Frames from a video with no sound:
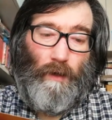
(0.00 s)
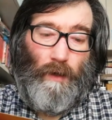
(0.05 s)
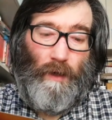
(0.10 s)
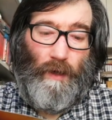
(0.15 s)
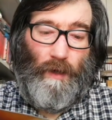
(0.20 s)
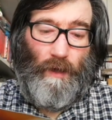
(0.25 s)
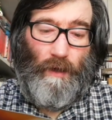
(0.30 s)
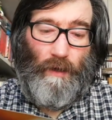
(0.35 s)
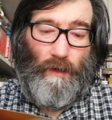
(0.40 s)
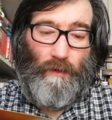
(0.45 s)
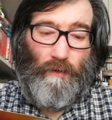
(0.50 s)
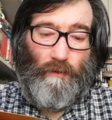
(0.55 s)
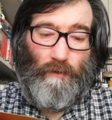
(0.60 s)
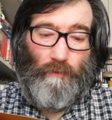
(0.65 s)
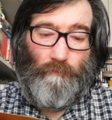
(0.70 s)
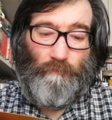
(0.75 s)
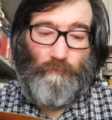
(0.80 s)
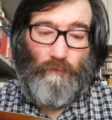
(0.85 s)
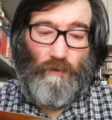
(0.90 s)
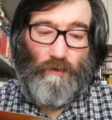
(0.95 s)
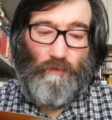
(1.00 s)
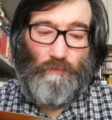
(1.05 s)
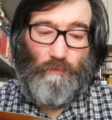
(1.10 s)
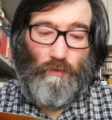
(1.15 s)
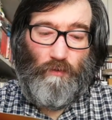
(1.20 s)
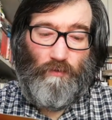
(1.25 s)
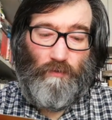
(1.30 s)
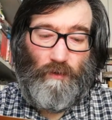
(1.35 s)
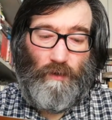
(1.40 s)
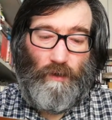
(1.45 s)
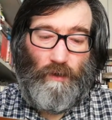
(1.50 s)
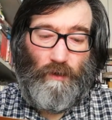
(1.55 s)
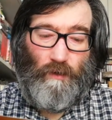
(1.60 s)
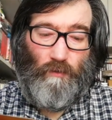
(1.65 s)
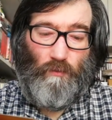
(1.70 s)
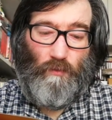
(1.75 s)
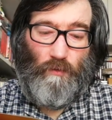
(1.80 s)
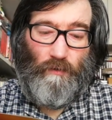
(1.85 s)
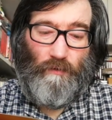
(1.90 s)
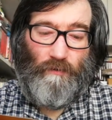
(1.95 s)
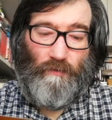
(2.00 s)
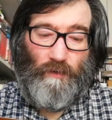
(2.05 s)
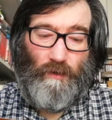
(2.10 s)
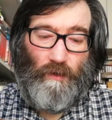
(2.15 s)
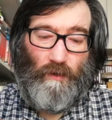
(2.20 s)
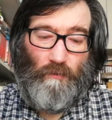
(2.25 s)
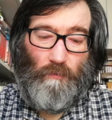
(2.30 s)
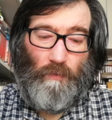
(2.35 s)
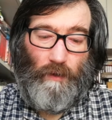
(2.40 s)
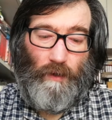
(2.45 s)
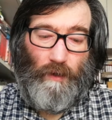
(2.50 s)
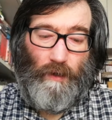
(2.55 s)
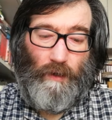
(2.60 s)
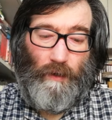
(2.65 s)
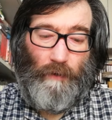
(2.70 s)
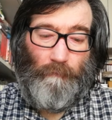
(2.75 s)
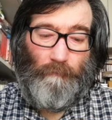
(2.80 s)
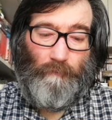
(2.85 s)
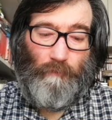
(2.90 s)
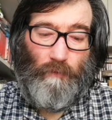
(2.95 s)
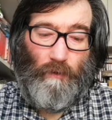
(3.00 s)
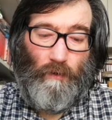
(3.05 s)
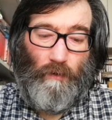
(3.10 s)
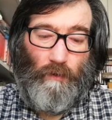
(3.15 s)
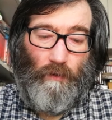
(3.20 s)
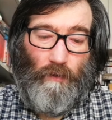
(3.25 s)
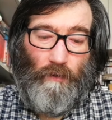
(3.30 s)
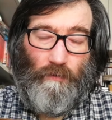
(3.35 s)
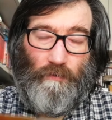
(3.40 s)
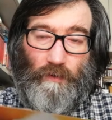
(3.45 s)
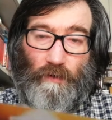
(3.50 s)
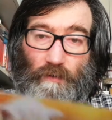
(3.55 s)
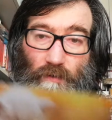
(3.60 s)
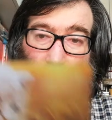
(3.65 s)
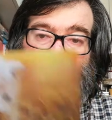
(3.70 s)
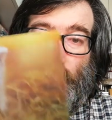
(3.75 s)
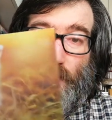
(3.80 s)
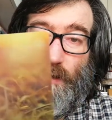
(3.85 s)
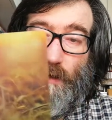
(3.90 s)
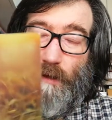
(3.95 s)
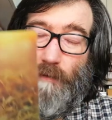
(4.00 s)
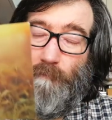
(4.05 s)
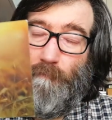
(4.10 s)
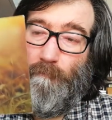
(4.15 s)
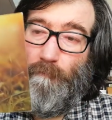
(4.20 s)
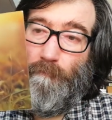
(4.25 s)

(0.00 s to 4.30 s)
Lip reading: And this postcard was sent by Sandrine,